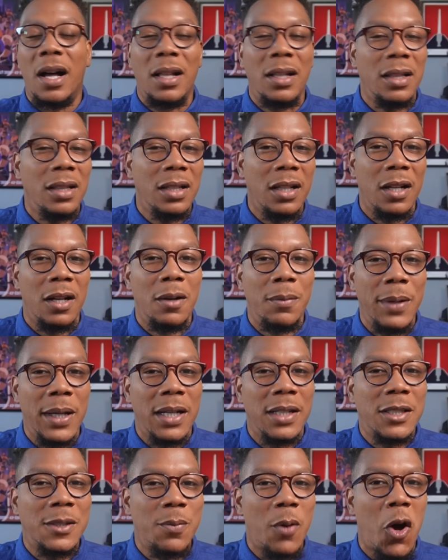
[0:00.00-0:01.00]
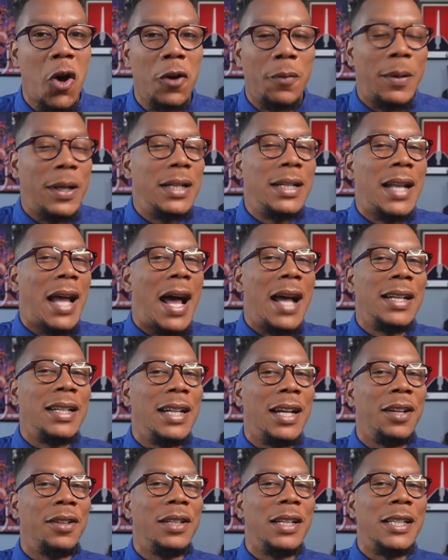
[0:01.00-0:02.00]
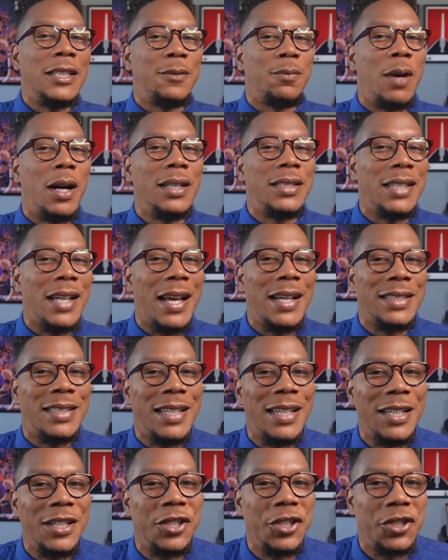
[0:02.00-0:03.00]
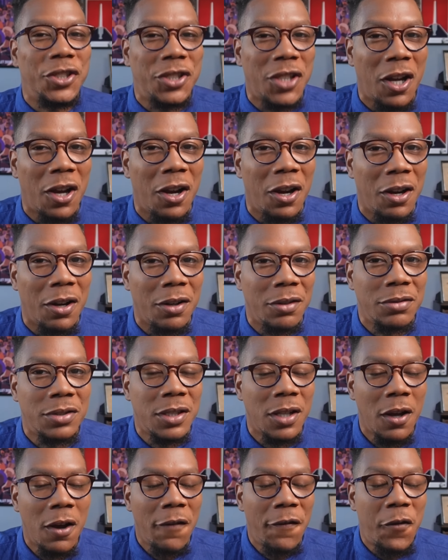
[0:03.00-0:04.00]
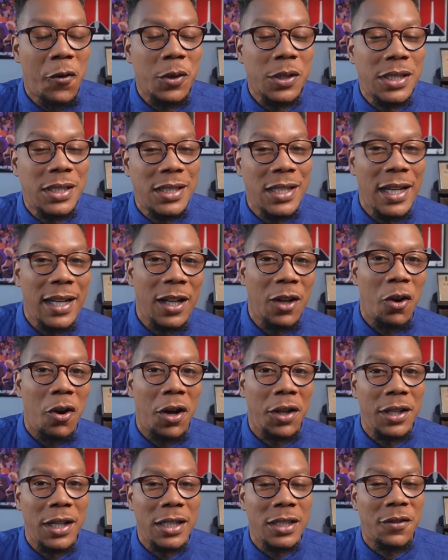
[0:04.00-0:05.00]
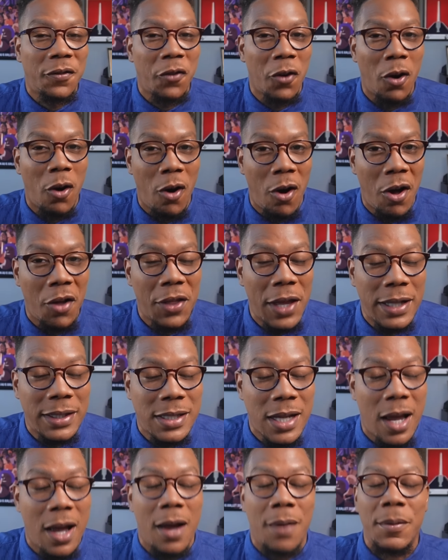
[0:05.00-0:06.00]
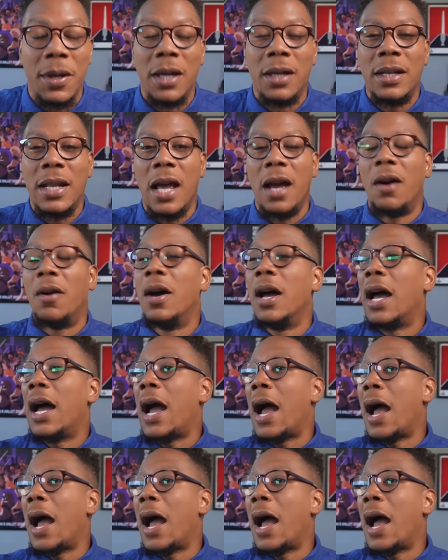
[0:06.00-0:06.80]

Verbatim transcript: a little bit of smoke, but not nearly as much as he deserves for sitting on this for all that time. Now,